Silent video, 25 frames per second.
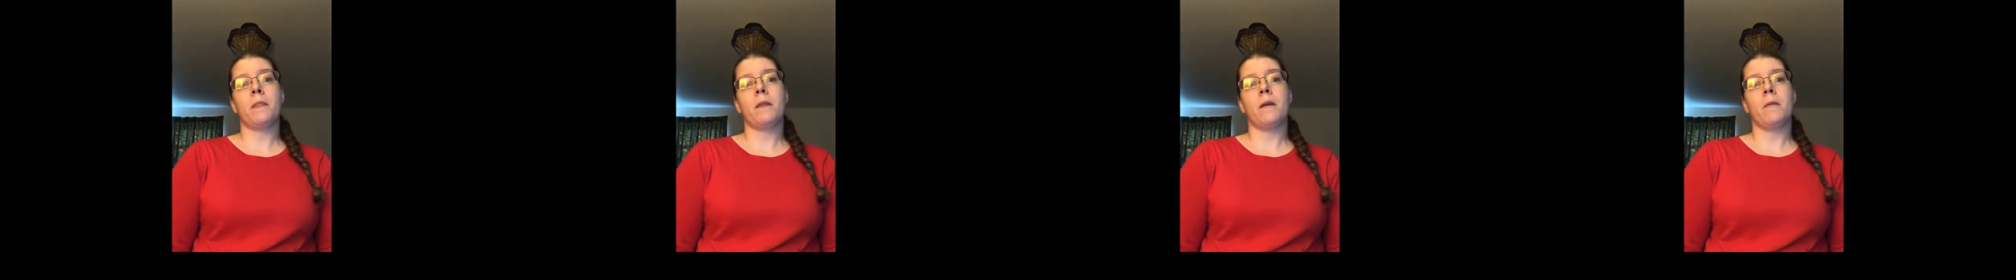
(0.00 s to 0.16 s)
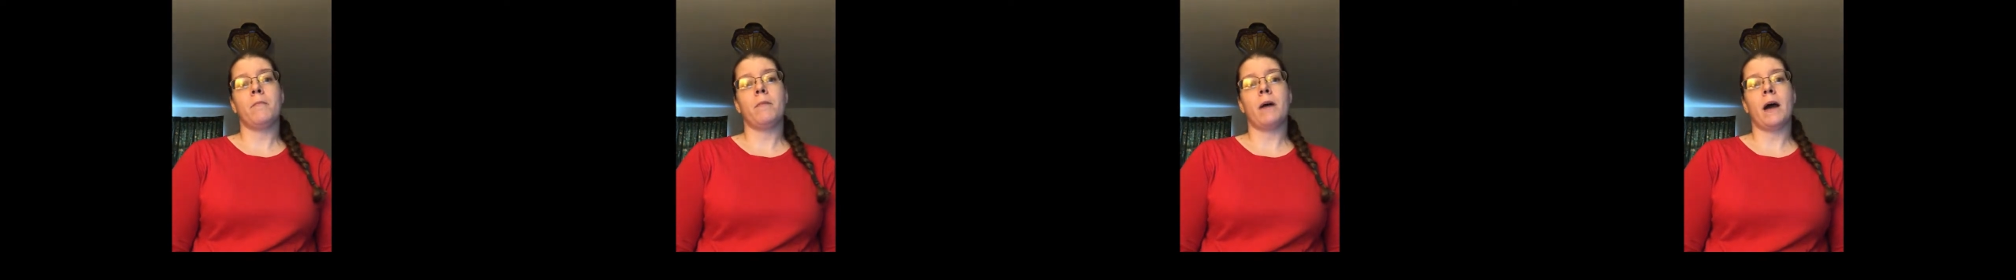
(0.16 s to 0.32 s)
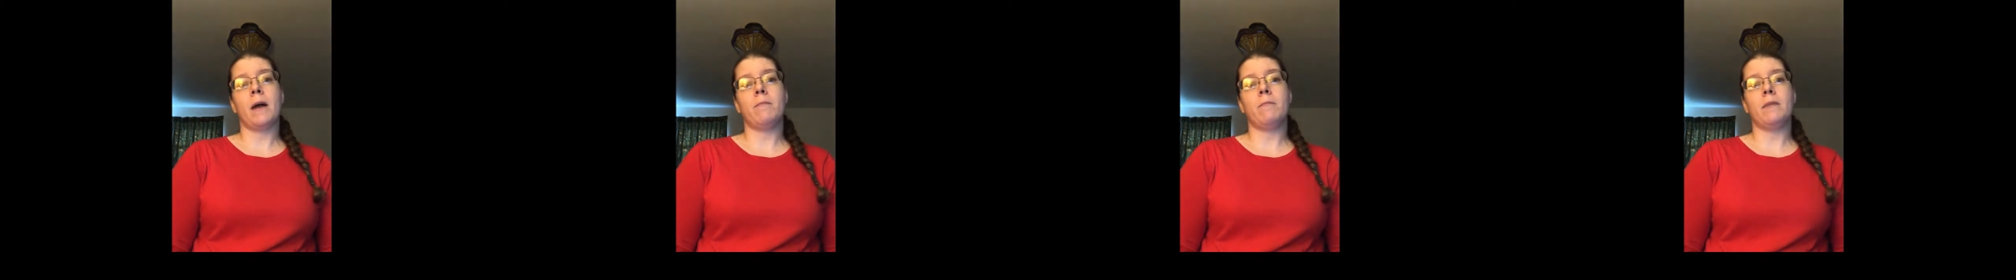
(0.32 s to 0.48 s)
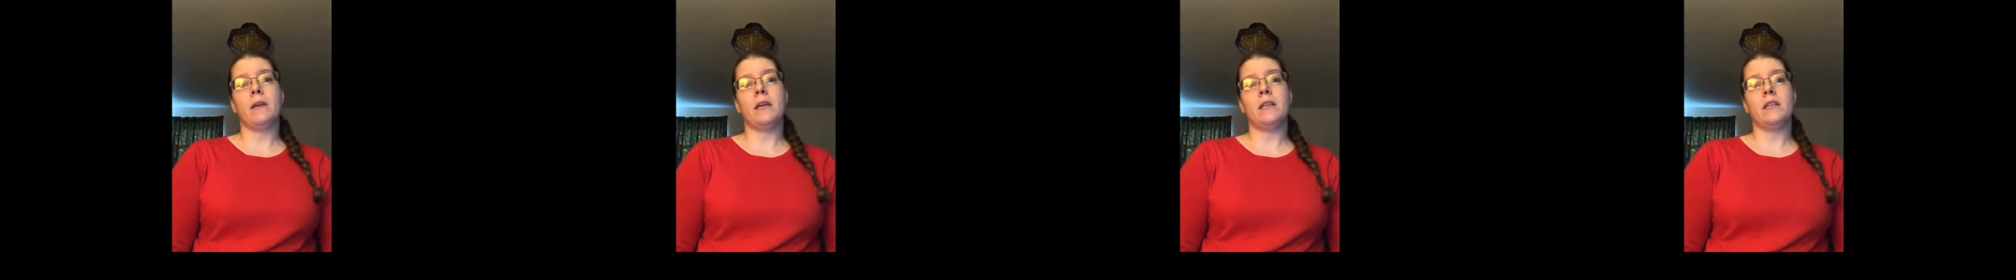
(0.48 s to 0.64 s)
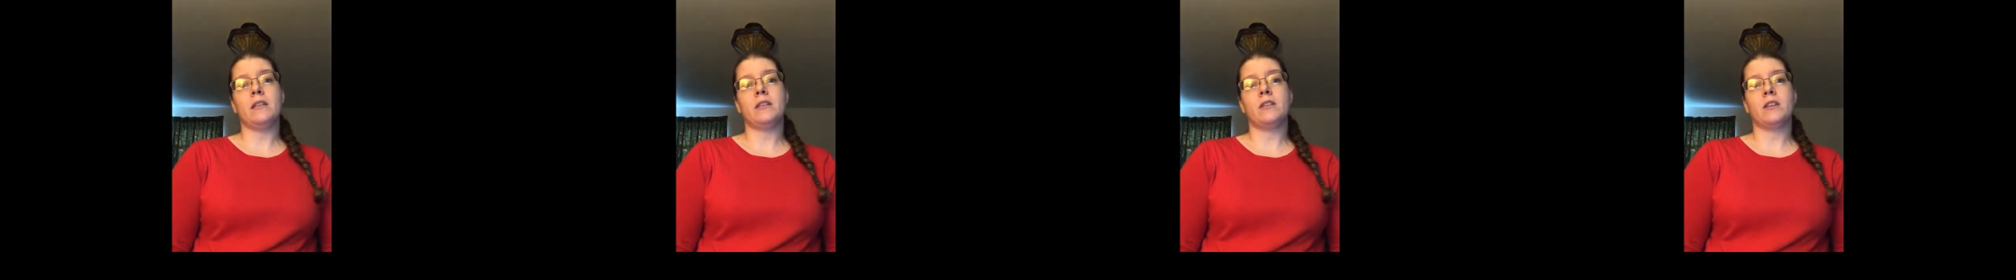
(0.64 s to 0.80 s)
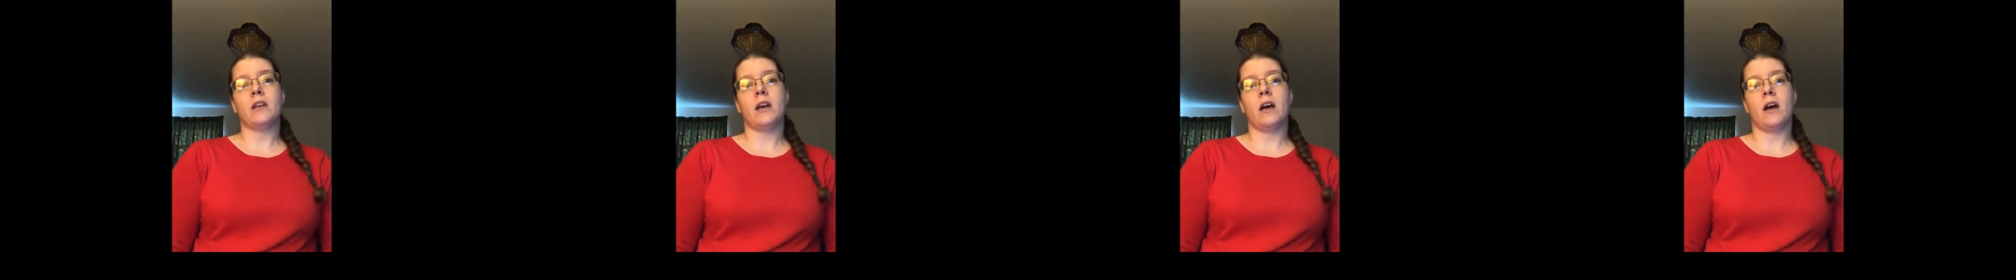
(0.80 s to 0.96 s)
by
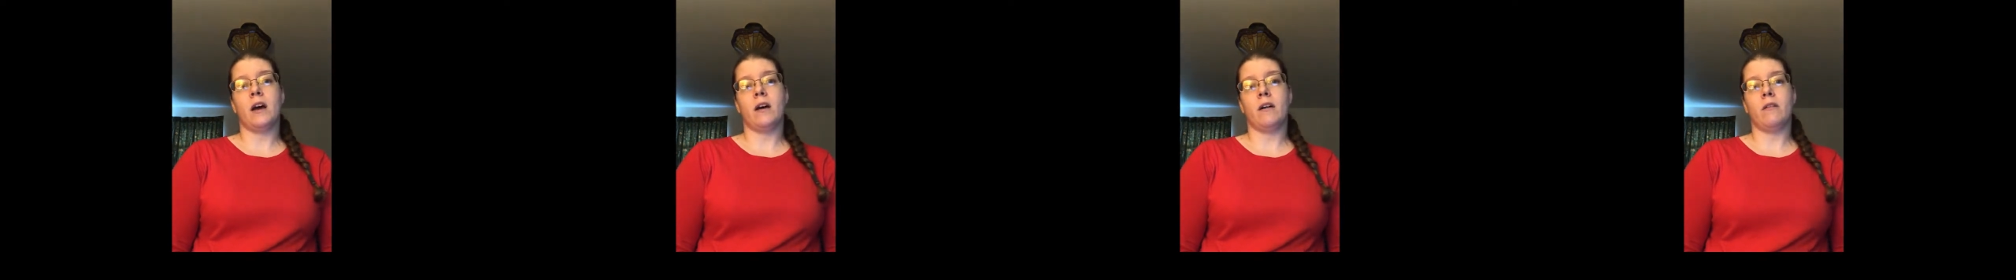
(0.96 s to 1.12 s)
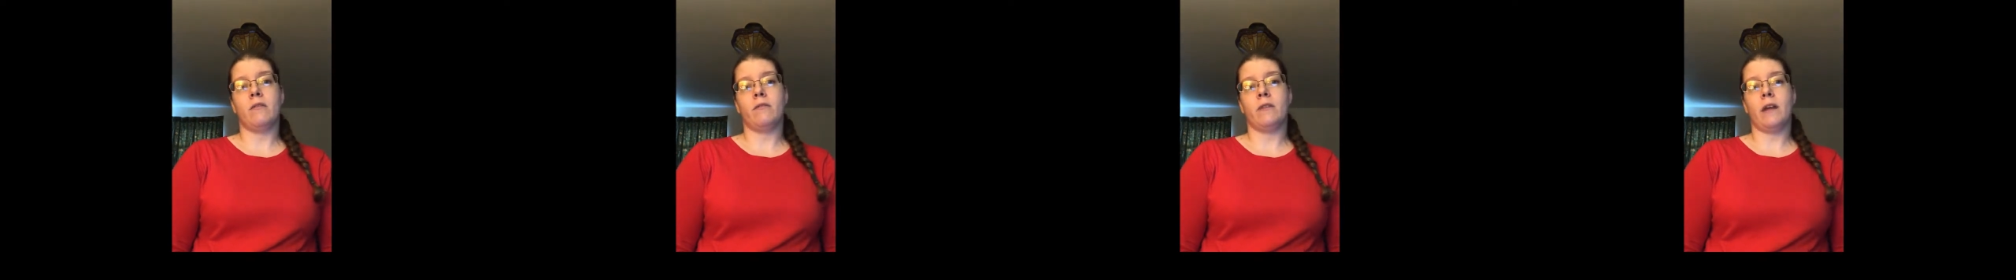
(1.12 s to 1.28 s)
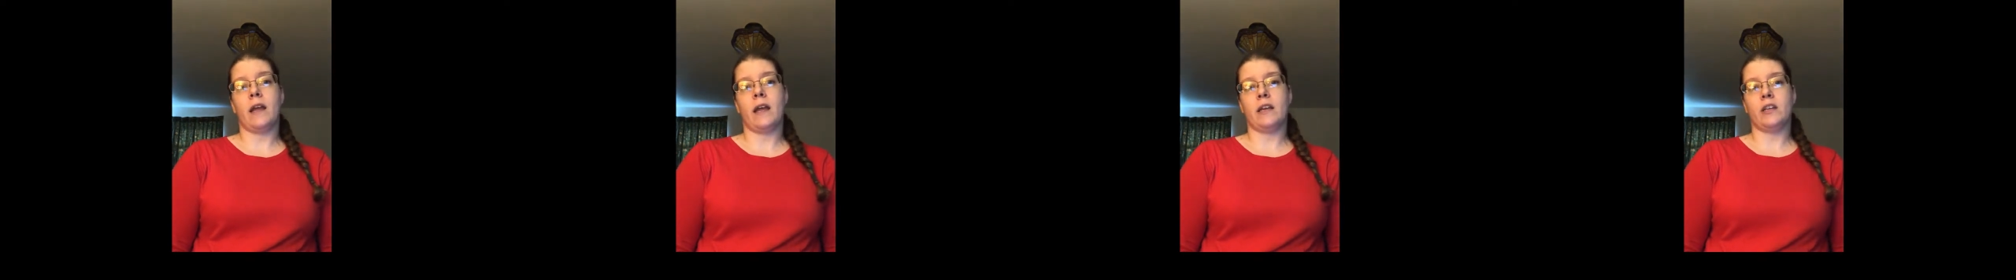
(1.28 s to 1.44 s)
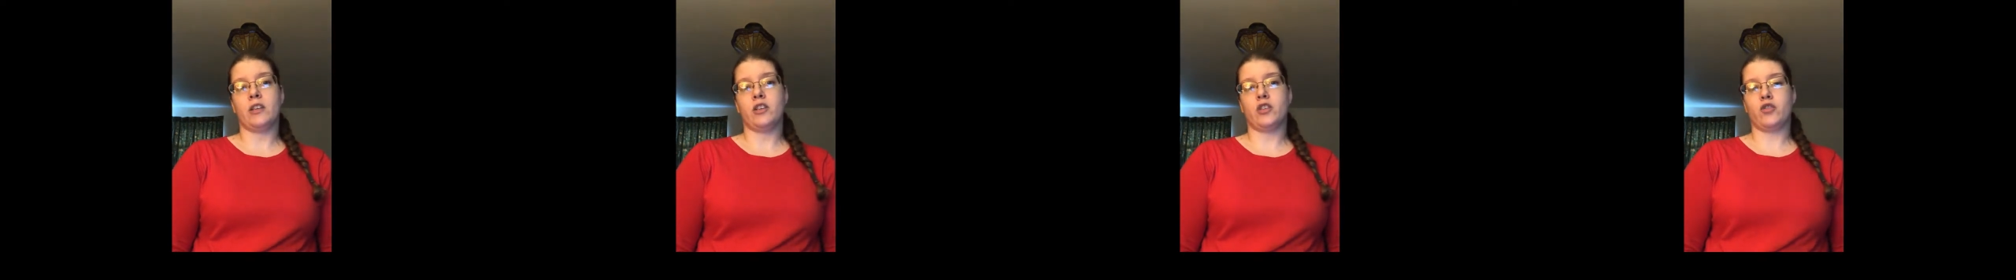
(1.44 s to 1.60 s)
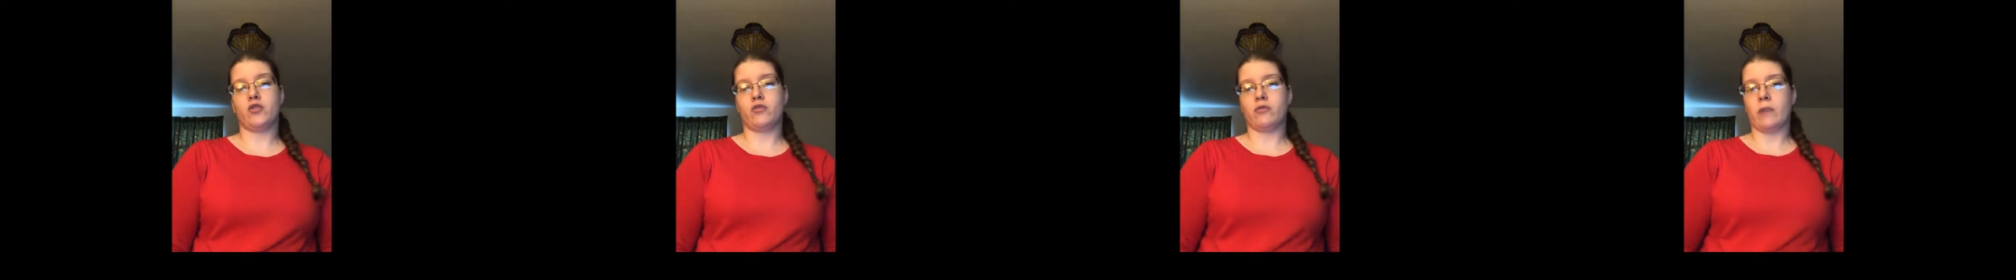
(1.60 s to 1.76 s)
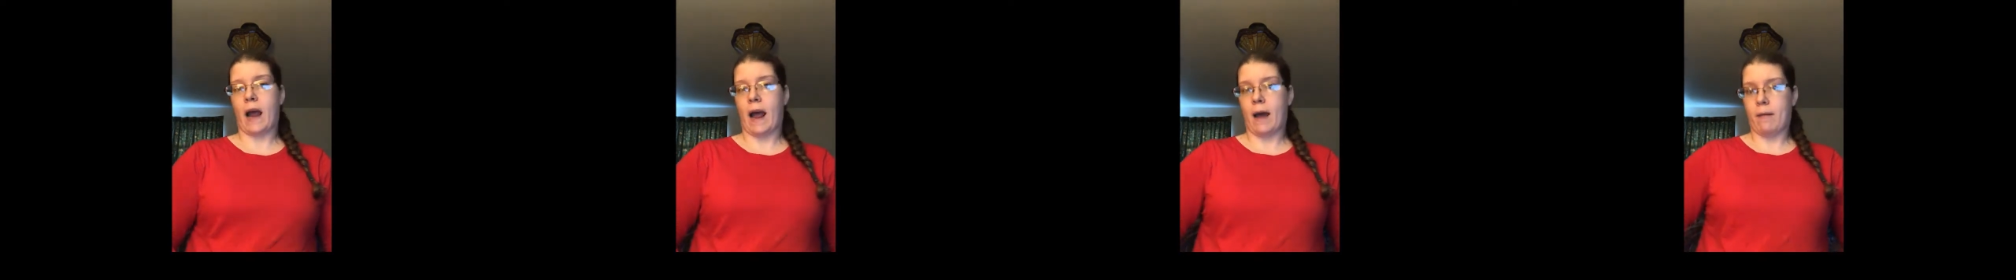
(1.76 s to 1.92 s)
means of a
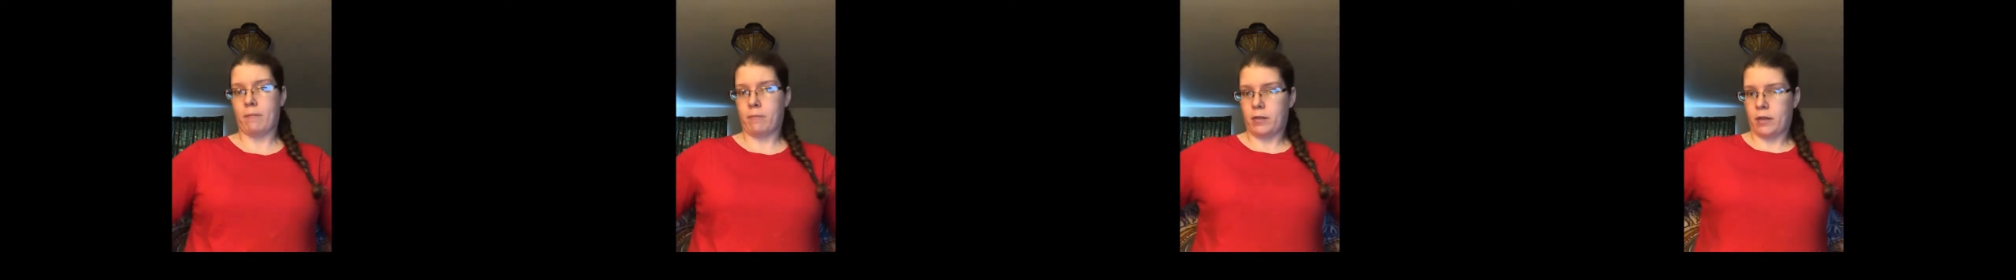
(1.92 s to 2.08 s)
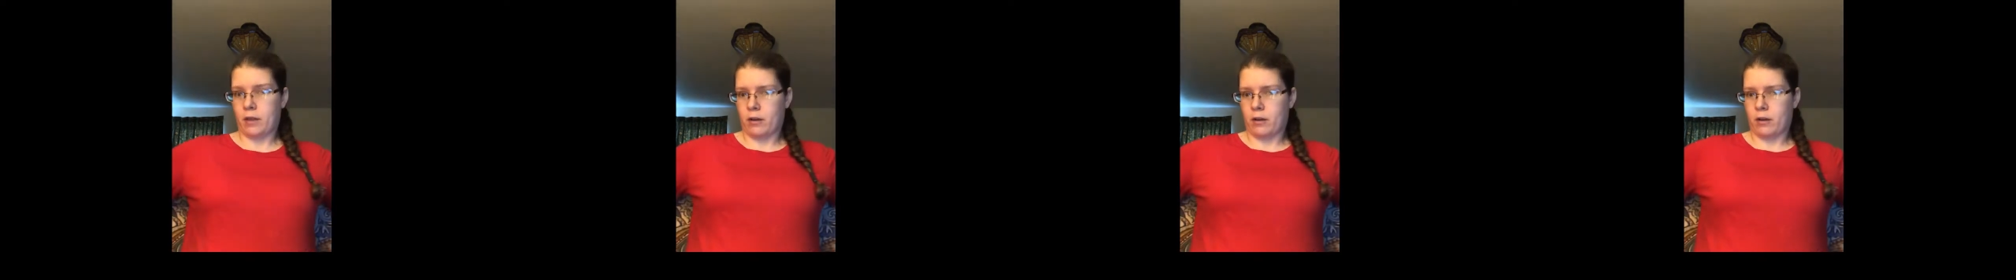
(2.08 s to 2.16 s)
strap